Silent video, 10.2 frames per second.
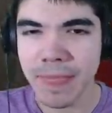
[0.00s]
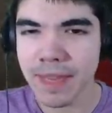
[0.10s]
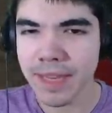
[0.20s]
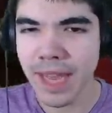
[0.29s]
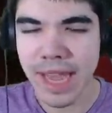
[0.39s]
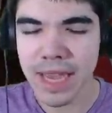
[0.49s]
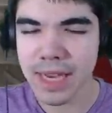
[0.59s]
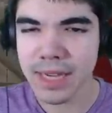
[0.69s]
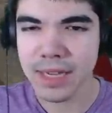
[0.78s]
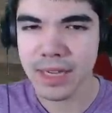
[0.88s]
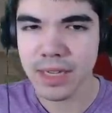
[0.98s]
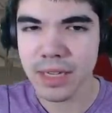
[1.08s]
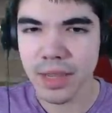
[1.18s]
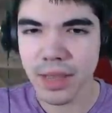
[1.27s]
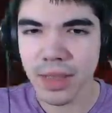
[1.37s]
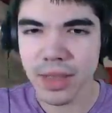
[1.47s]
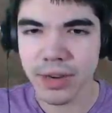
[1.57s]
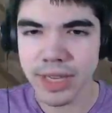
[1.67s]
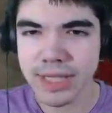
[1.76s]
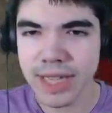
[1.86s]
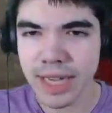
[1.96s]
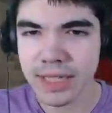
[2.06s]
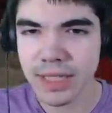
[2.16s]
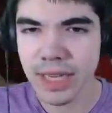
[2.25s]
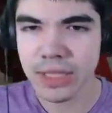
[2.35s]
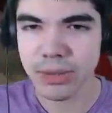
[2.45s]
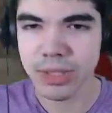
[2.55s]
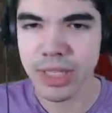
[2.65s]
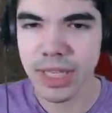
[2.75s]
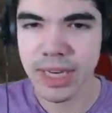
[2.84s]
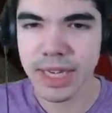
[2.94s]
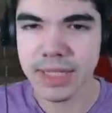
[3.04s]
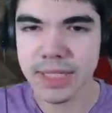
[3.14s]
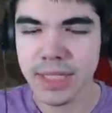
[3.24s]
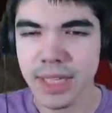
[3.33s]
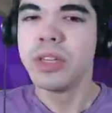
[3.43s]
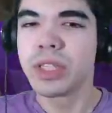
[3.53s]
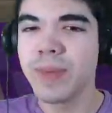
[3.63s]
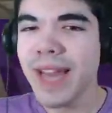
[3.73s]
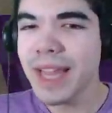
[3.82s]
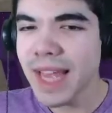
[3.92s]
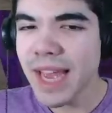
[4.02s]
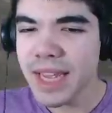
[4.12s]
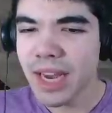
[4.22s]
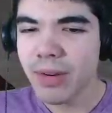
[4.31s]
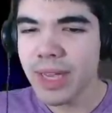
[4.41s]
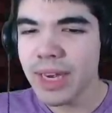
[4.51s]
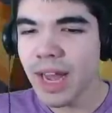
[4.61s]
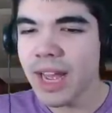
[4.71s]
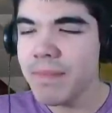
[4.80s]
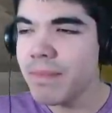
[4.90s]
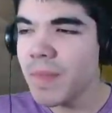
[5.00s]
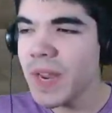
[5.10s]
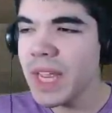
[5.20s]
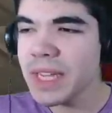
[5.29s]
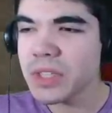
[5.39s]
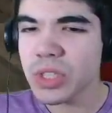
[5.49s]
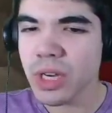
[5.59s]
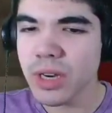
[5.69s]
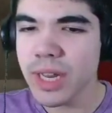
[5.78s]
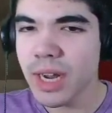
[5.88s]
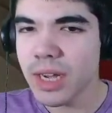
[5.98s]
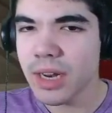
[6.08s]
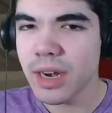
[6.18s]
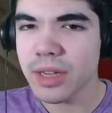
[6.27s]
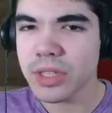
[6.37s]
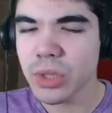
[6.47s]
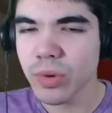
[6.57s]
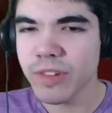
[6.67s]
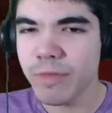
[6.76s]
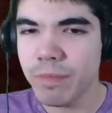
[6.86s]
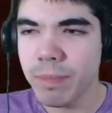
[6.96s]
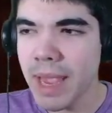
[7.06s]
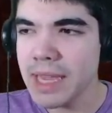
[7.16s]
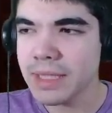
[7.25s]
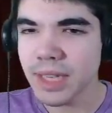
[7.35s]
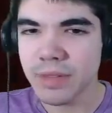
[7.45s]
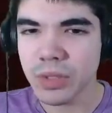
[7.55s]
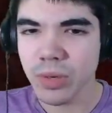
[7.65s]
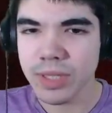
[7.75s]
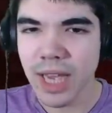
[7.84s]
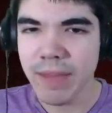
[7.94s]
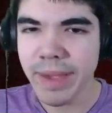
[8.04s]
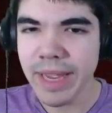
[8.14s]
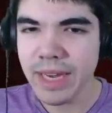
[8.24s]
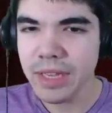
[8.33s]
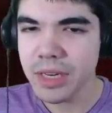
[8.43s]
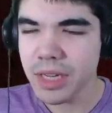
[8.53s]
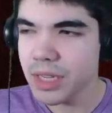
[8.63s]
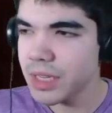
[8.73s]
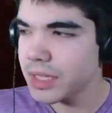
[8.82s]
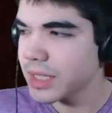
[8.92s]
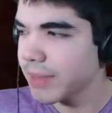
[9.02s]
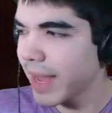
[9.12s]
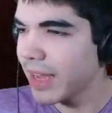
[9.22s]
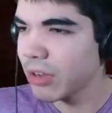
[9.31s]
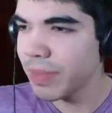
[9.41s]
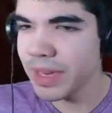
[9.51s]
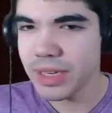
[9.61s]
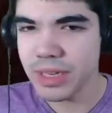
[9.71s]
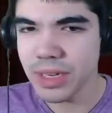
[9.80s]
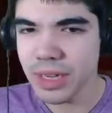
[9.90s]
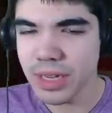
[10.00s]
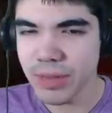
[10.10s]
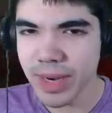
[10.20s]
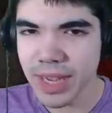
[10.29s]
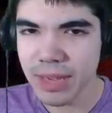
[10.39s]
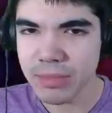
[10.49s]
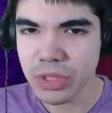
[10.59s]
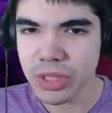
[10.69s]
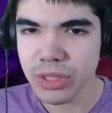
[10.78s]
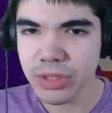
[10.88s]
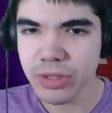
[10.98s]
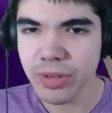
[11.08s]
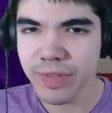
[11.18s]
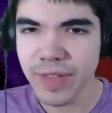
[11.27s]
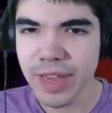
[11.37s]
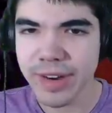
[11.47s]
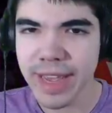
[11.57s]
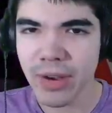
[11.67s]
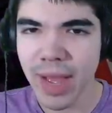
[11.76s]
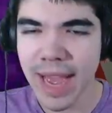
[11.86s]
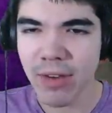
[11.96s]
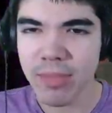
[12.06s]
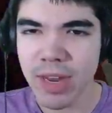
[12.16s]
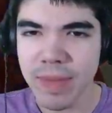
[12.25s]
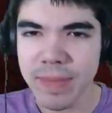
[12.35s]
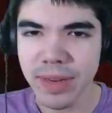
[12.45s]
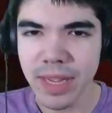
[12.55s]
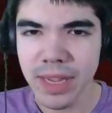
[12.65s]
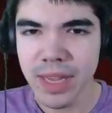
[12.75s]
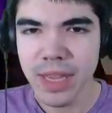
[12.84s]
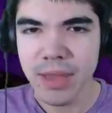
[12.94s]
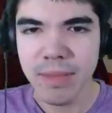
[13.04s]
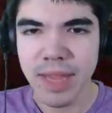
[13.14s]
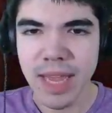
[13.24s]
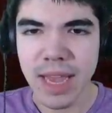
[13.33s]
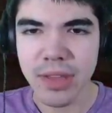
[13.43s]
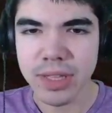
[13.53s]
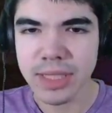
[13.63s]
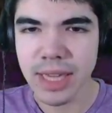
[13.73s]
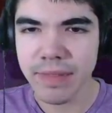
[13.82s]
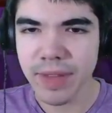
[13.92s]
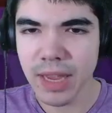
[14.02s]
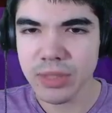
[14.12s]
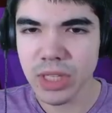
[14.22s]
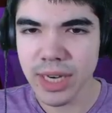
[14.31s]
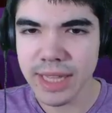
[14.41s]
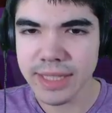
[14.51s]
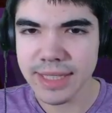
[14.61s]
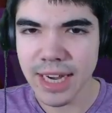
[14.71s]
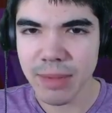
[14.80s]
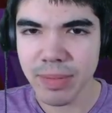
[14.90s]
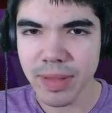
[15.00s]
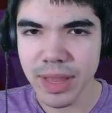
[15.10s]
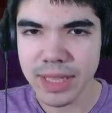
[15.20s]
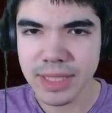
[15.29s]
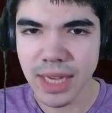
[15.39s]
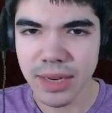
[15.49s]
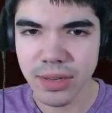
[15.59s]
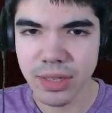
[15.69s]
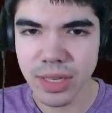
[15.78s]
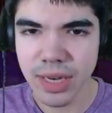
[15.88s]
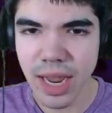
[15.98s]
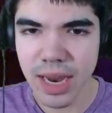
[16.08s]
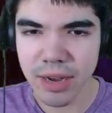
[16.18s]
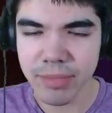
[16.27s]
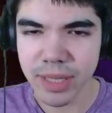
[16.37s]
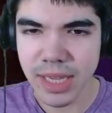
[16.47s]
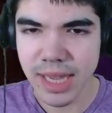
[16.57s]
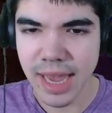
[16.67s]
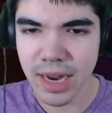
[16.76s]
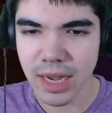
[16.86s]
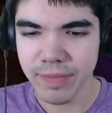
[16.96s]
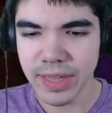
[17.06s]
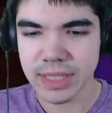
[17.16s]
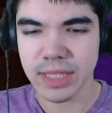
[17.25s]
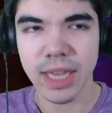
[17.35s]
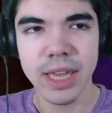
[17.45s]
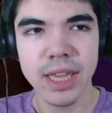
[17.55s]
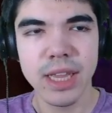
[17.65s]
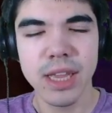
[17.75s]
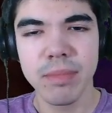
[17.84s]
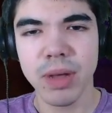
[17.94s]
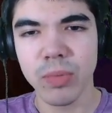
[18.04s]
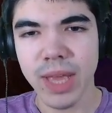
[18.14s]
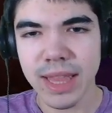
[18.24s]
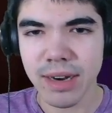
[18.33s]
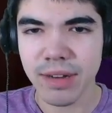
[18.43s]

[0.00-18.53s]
like, 30 seconds. It's really nice. So we got that going. I might get started on a sort of base of sorts. I might need some help in uh, when it comes to figuring out how I'm going to be building. But yeah, you can see i am starting to get set up. This tunnel, not complete yet, obviously. But we'll get there